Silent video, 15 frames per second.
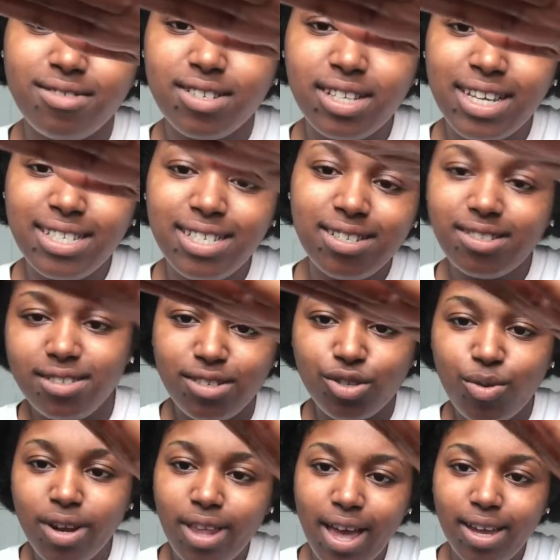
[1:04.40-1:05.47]
slanted
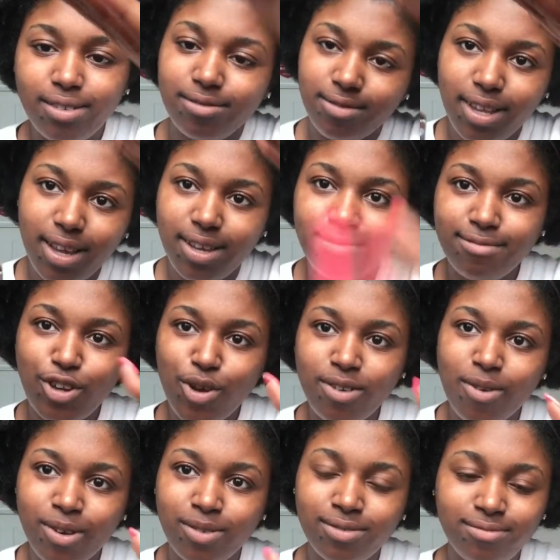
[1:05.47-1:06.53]
square like thing, you know,
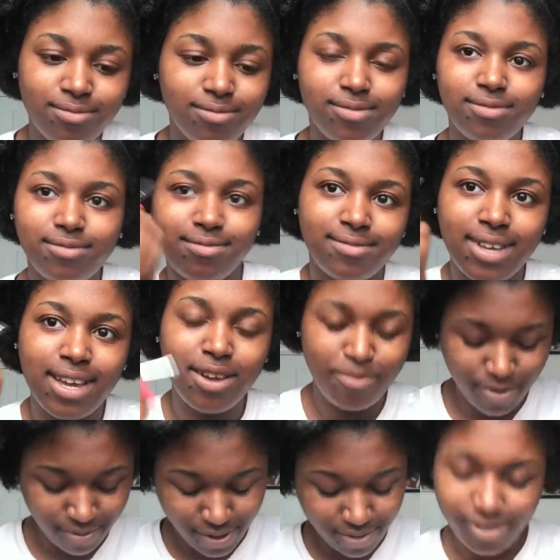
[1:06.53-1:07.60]
going on. Kind of
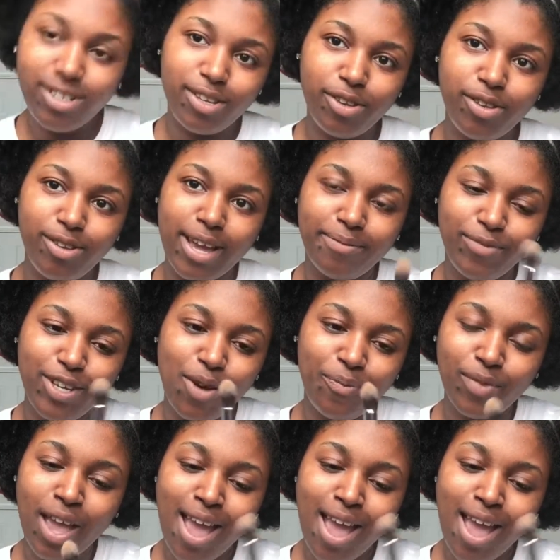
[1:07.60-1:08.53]
help you, you know.